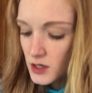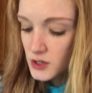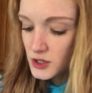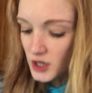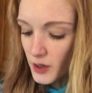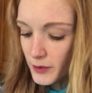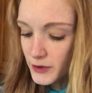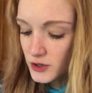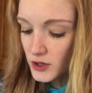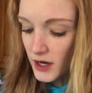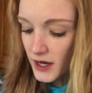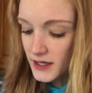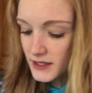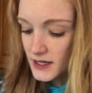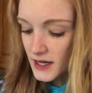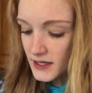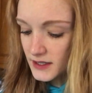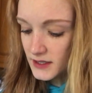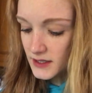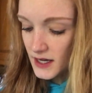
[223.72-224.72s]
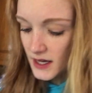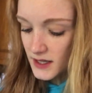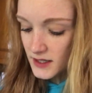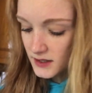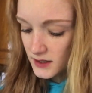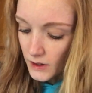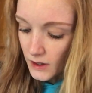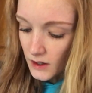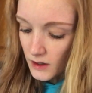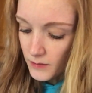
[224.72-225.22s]
Shall we try a taste
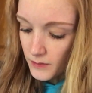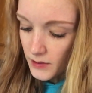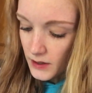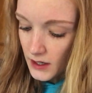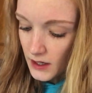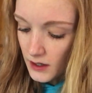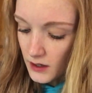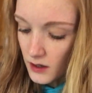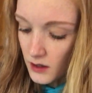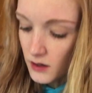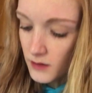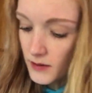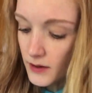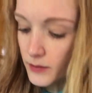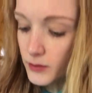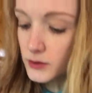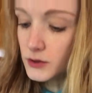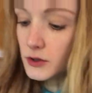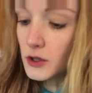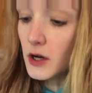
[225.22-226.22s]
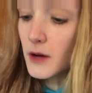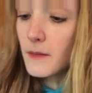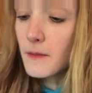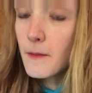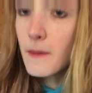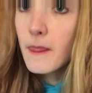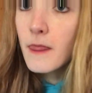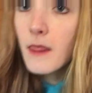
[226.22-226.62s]
test? Get a banana, maple syrup.